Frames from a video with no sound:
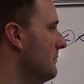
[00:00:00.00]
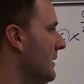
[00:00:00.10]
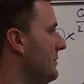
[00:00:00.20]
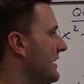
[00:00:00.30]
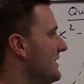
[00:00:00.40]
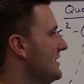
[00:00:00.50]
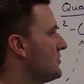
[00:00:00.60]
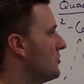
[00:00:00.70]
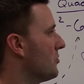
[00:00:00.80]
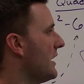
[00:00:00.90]
But because
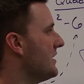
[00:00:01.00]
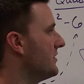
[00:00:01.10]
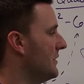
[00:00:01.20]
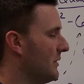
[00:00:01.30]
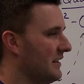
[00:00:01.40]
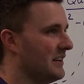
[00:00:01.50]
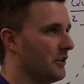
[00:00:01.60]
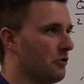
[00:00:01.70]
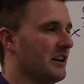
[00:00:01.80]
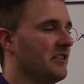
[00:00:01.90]
it's greater than, when I
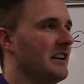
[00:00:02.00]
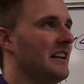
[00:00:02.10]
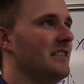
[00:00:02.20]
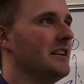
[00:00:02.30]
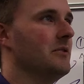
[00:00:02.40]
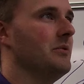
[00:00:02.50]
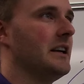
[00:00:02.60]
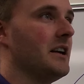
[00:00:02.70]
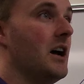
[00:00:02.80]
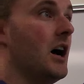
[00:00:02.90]
think of greater than, I think of
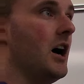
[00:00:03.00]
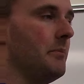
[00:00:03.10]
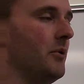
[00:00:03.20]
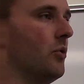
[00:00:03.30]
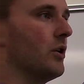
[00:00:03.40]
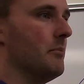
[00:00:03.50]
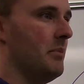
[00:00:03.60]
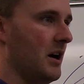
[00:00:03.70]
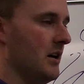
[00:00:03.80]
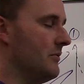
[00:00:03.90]
like up or
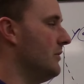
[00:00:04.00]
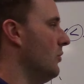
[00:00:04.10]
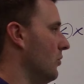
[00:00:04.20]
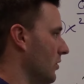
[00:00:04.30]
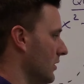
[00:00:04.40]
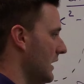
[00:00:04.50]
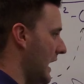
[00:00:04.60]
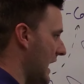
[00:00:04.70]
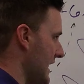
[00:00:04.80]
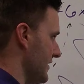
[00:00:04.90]
above or
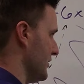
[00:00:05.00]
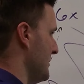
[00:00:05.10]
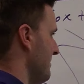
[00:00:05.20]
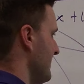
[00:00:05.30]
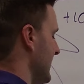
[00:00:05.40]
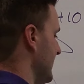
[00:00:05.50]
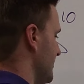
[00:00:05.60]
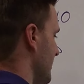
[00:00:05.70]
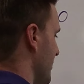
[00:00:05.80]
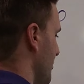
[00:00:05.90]
higher.
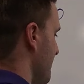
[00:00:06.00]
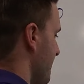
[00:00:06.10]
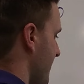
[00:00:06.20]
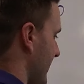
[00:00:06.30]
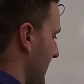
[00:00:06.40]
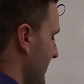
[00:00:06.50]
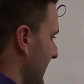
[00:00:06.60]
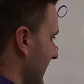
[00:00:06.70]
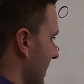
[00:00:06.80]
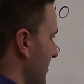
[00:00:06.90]
And so I'm
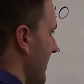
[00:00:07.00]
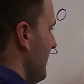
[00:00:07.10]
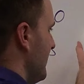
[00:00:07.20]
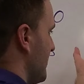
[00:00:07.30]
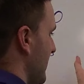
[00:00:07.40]
thinking above this